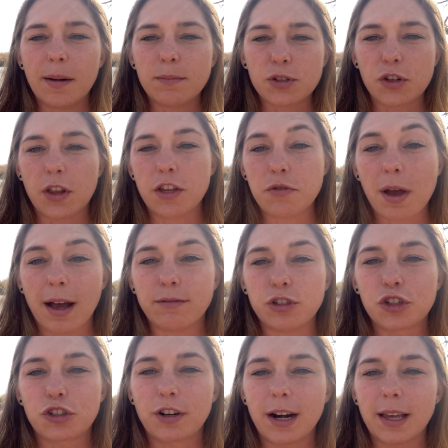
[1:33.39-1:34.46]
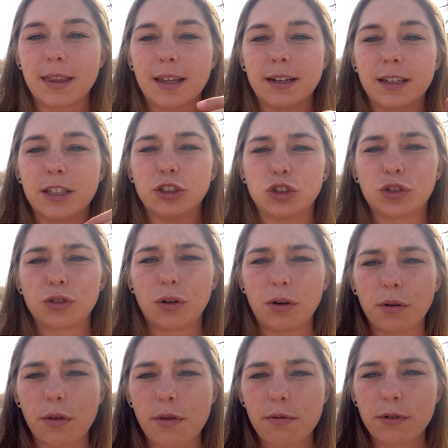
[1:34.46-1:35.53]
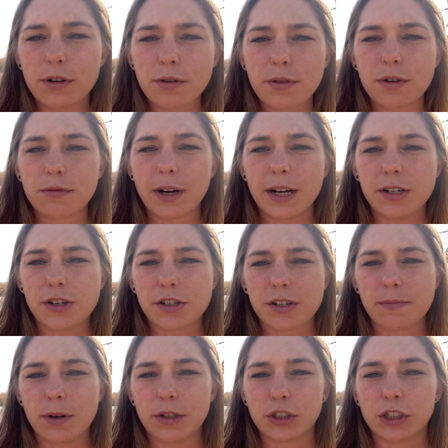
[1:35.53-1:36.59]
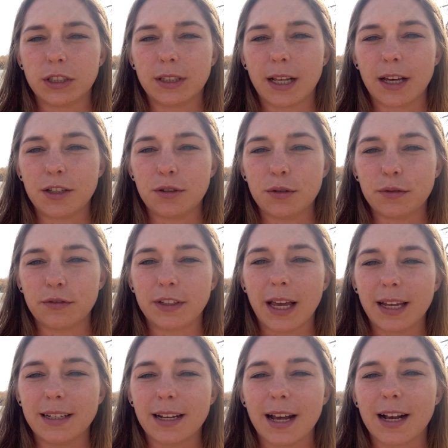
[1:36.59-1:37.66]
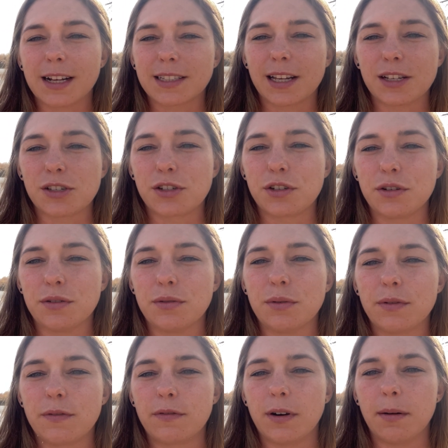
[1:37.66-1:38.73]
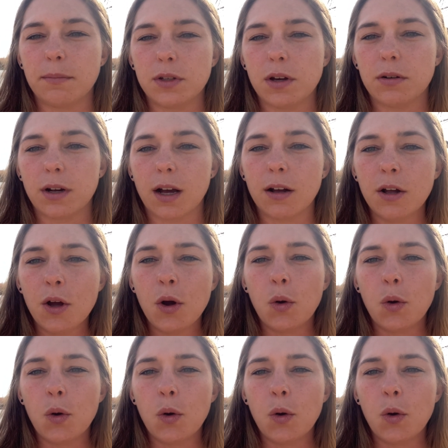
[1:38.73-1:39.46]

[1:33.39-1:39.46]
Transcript: so that you have strength and control through the ranges of motion that you've gained access to from yoga.